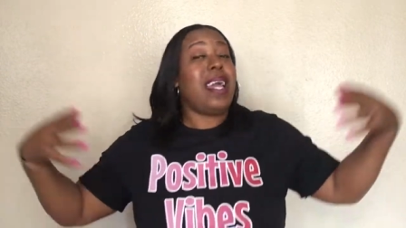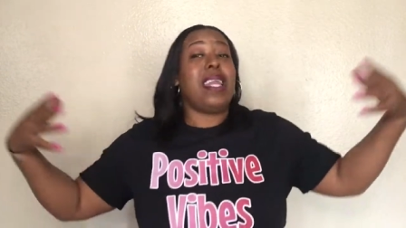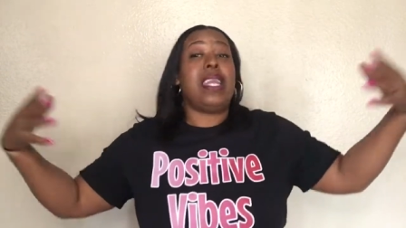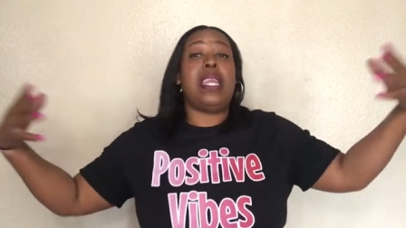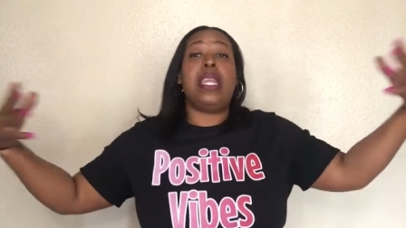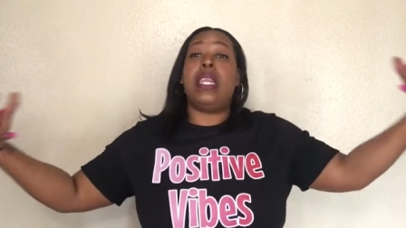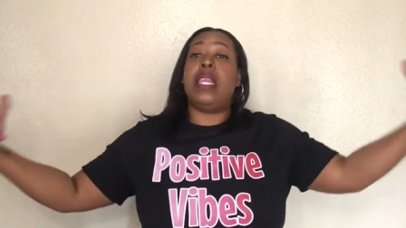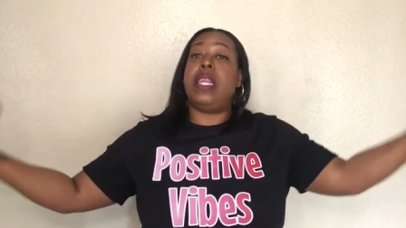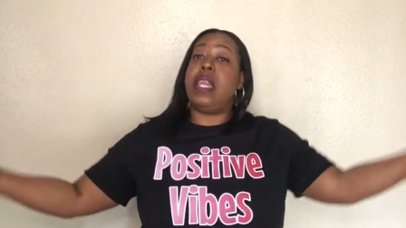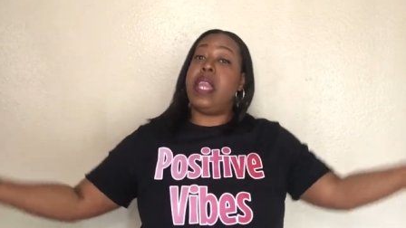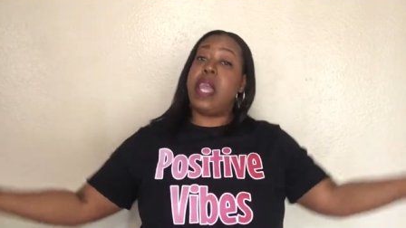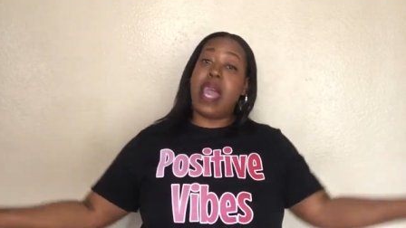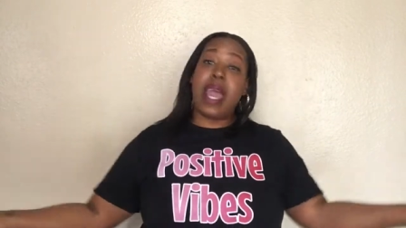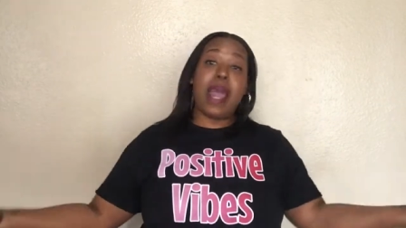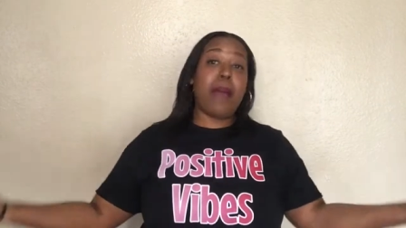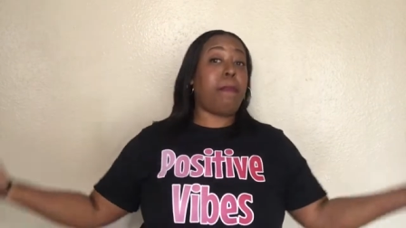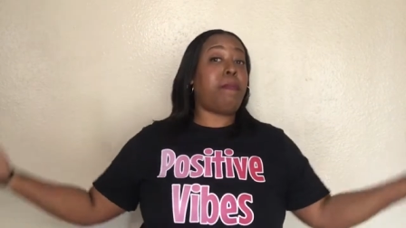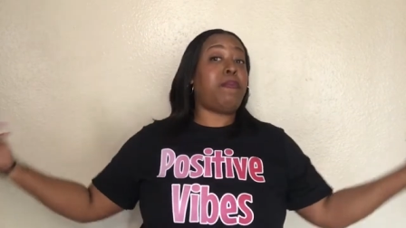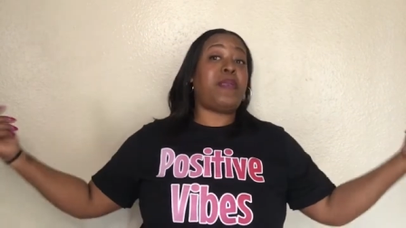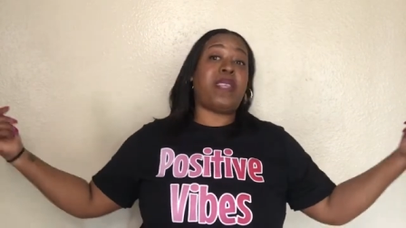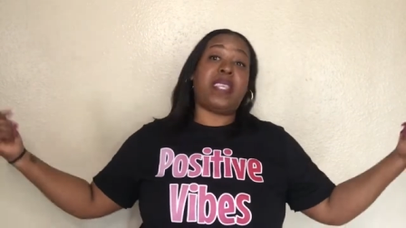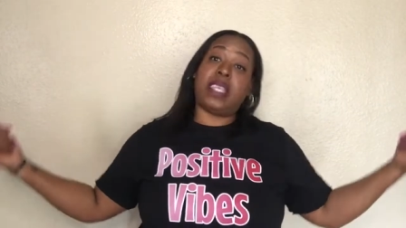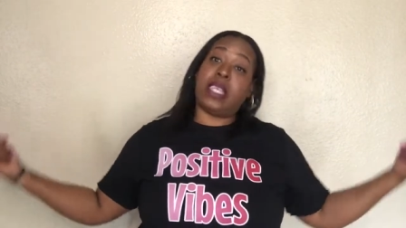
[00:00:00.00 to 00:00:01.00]

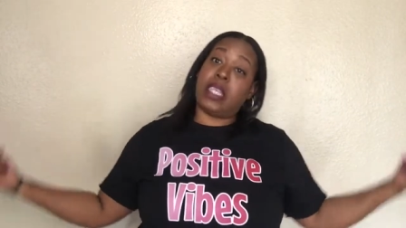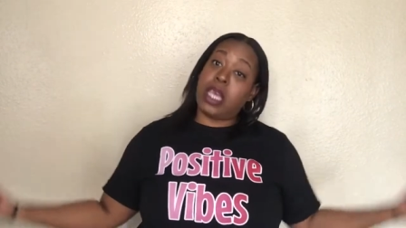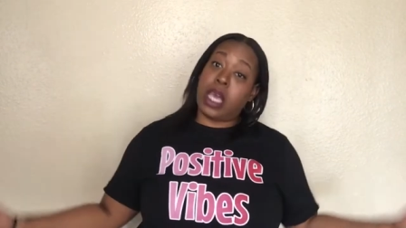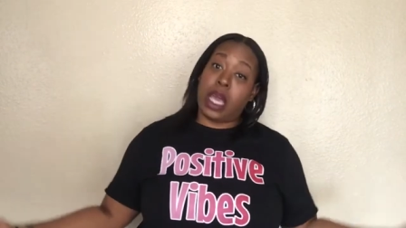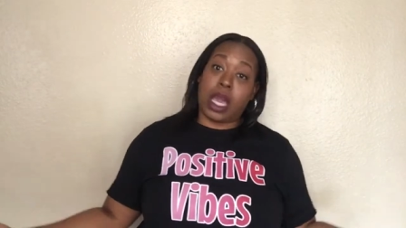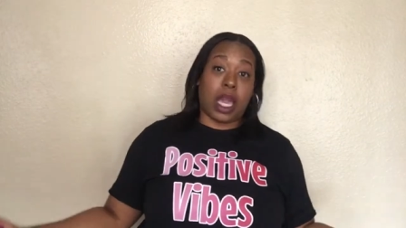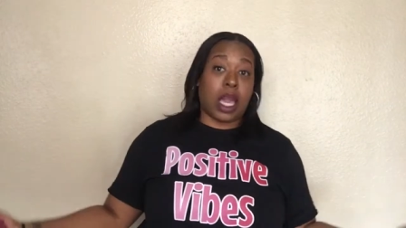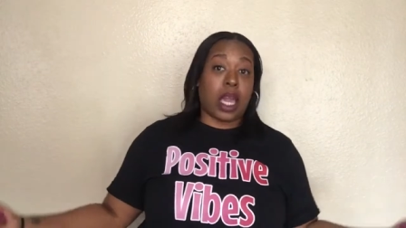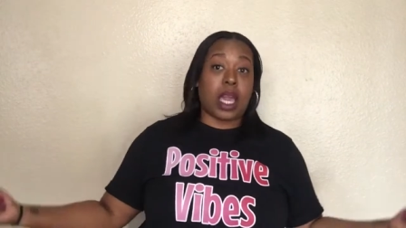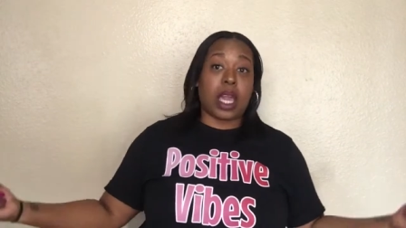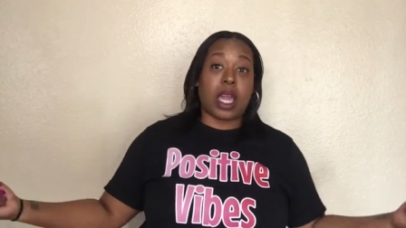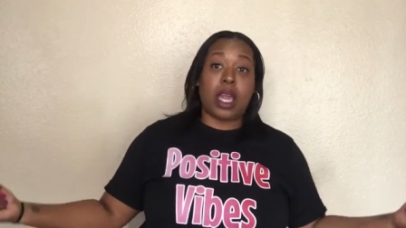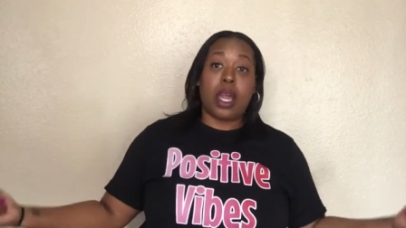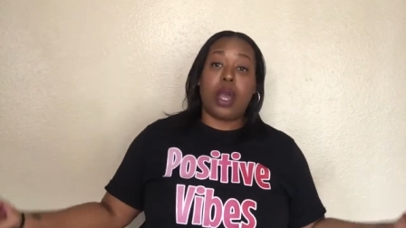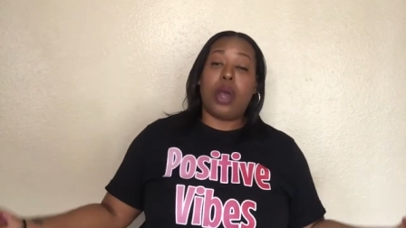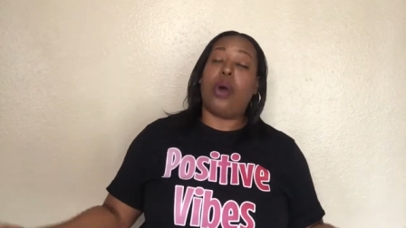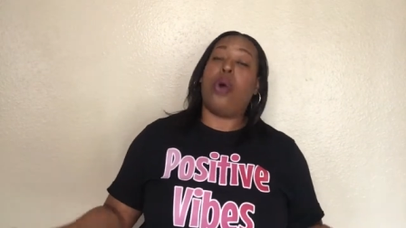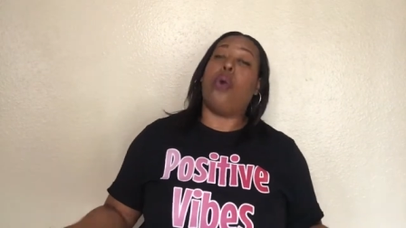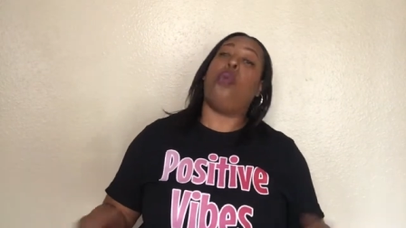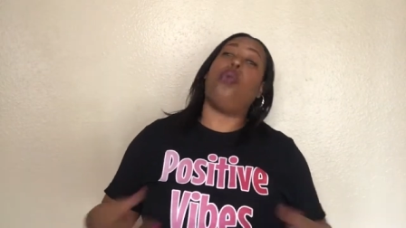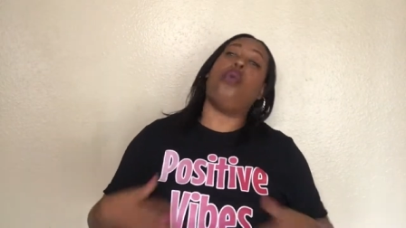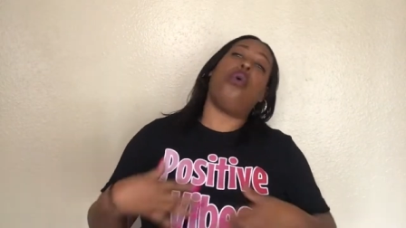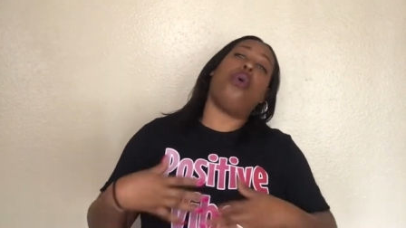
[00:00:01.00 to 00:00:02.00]
Nipsey
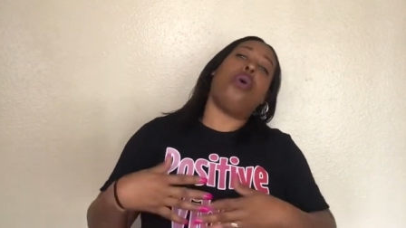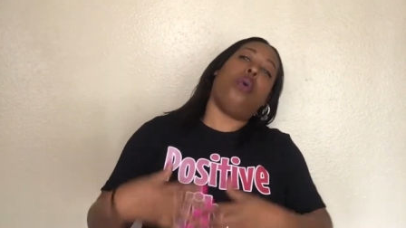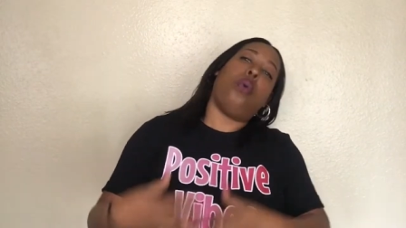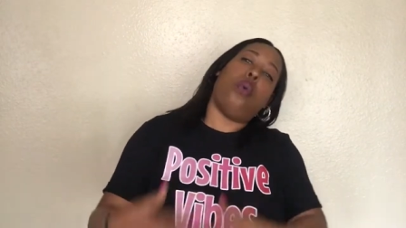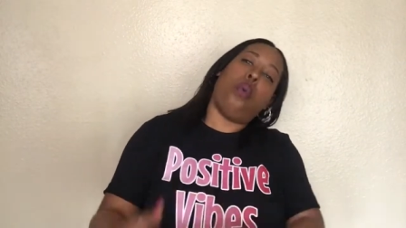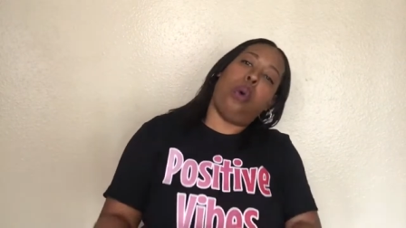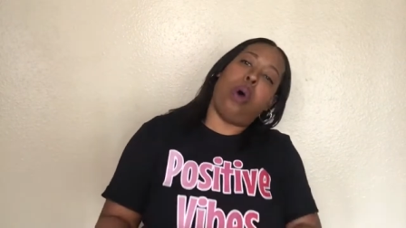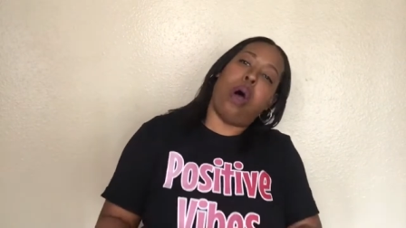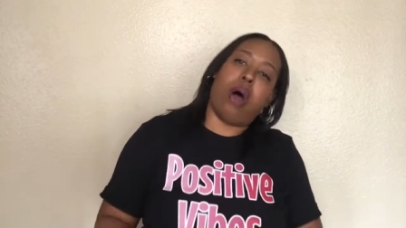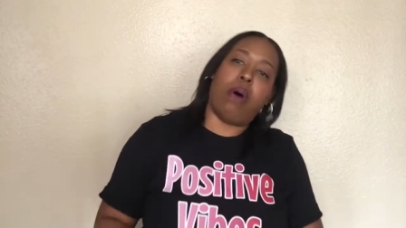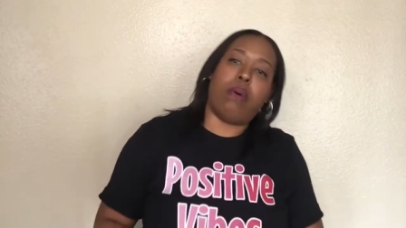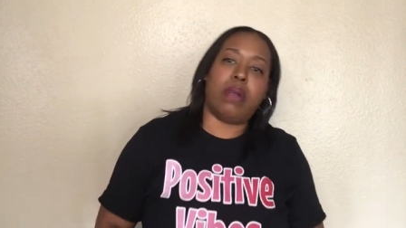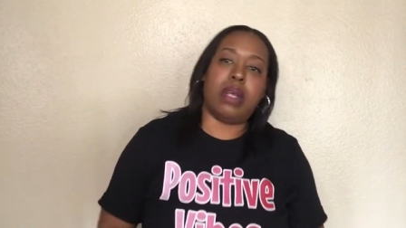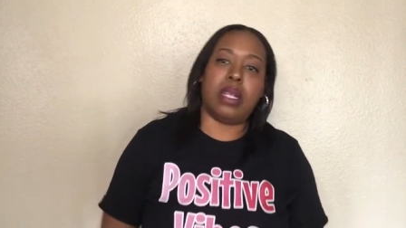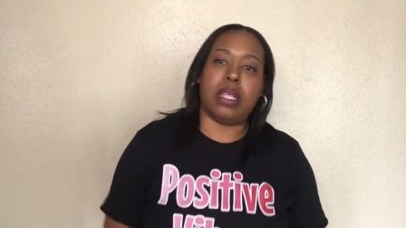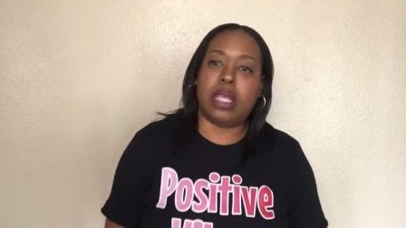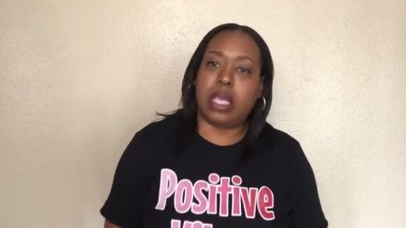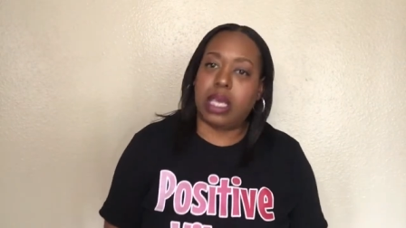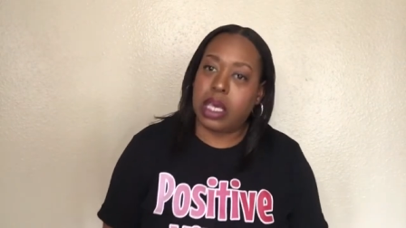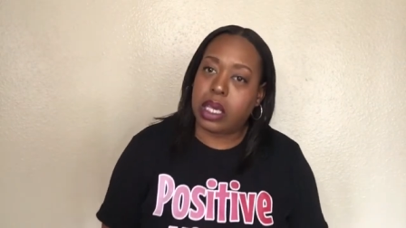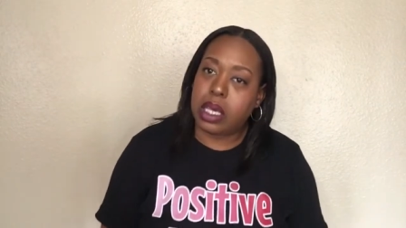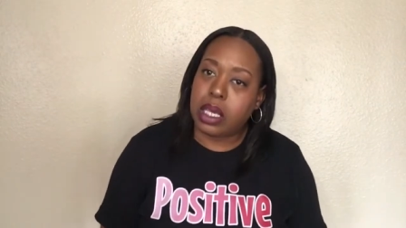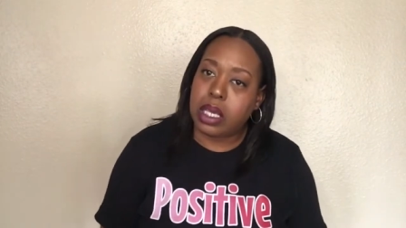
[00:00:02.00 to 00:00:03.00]
would have wanted
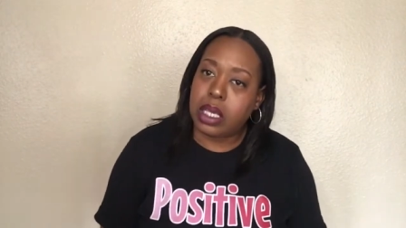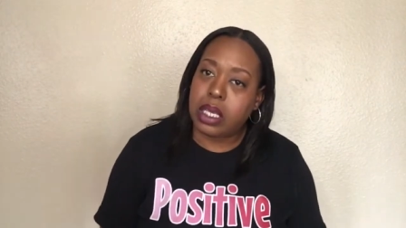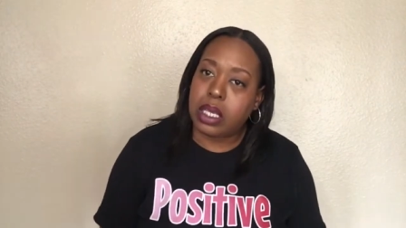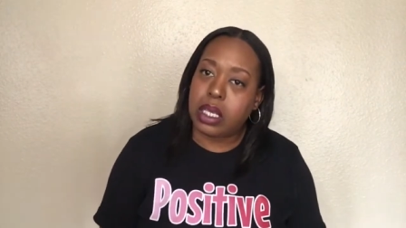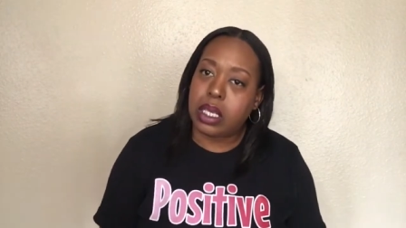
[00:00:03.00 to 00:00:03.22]
this.